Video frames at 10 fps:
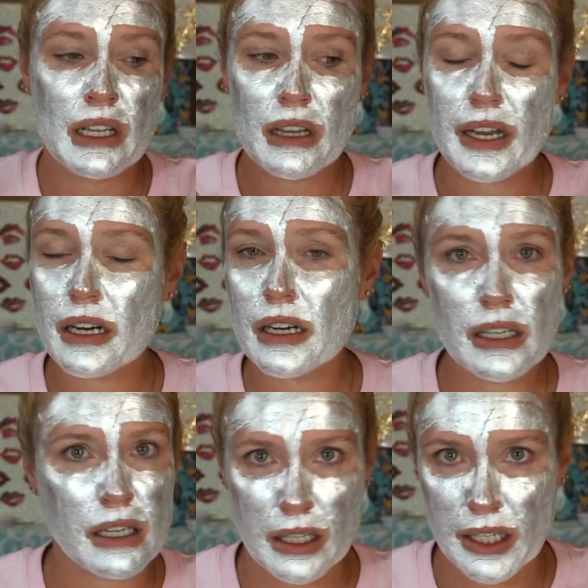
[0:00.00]
Like her
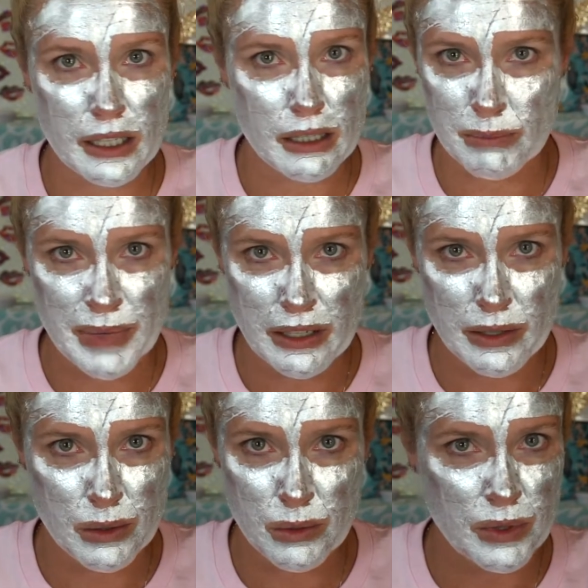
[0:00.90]
and Cookie and her
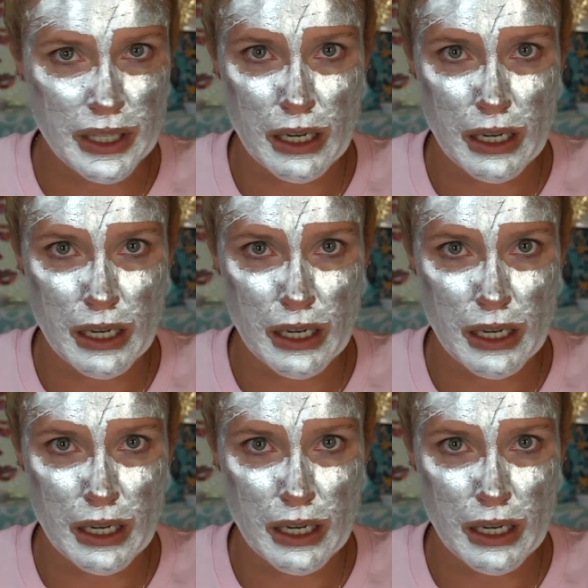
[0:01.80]
Mango would